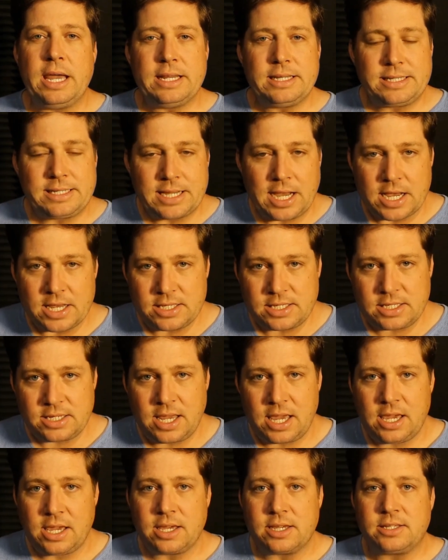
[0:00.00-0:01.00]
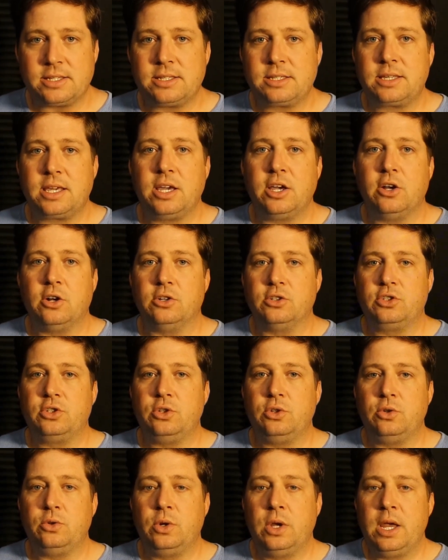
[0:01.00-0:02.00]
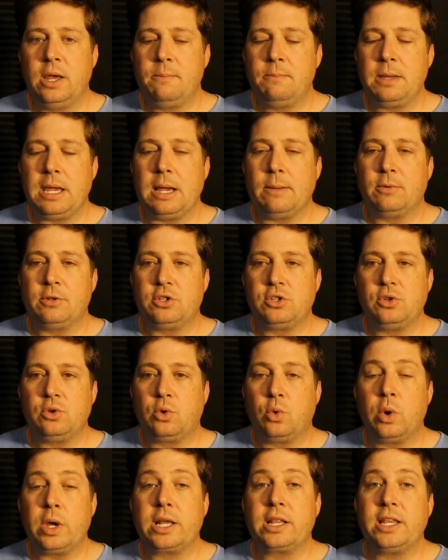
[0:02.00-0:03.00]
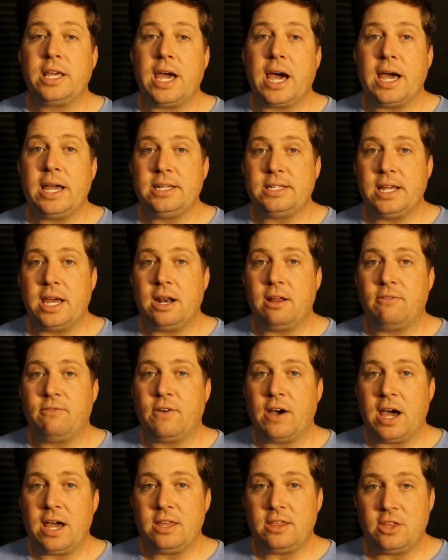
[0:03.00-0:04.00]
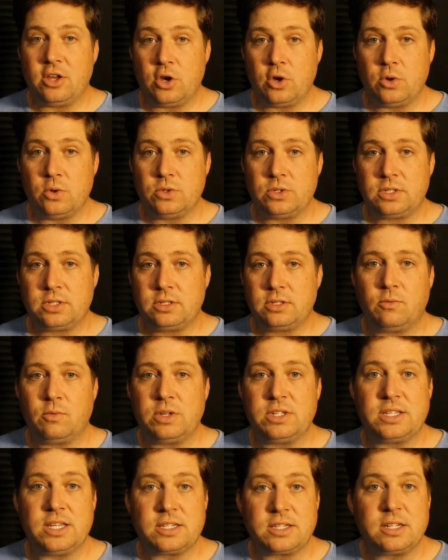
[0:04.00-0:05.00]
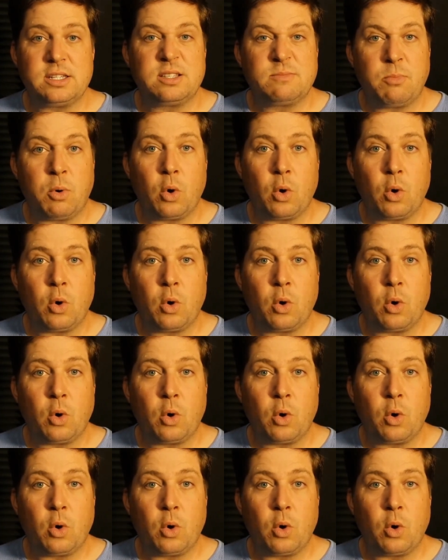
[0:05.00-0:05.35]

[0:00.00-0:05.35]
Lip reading: it does take a skill to be able to quickly identify those resistance